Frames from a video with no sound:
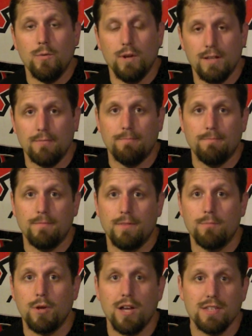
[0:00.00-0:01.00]
Well,
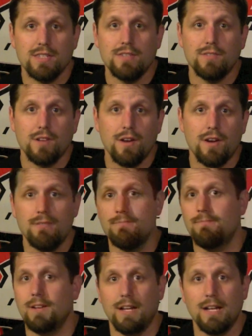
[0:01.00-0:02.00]
positives are
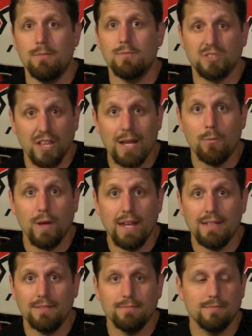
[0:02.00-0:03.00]
it's
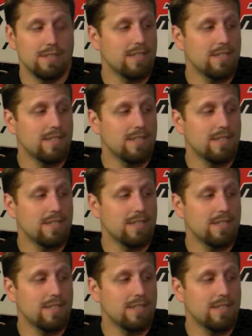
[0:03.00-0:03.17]
lightweight.